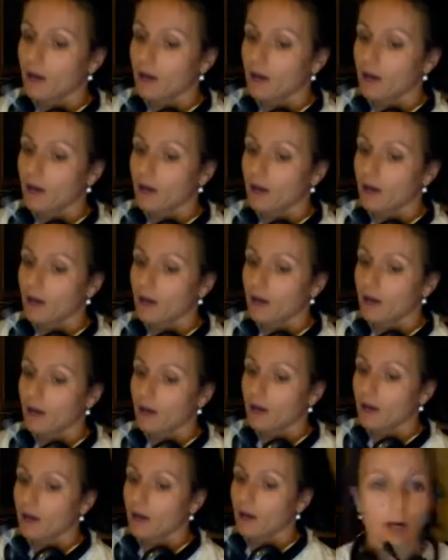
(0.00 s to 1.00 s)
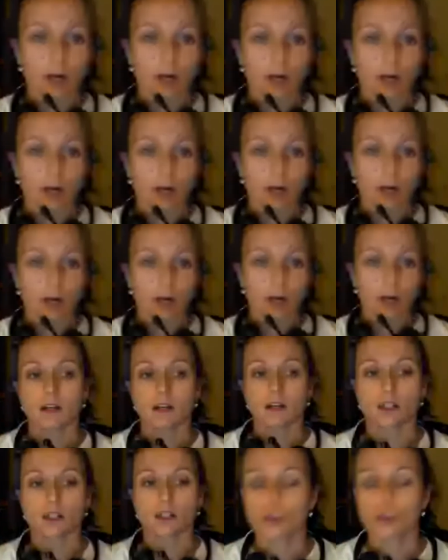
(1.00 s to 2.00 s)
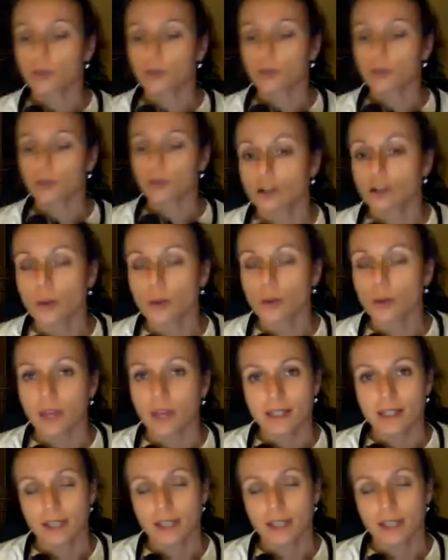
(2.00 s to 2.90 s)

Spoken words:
I skipped the whole part of the studio.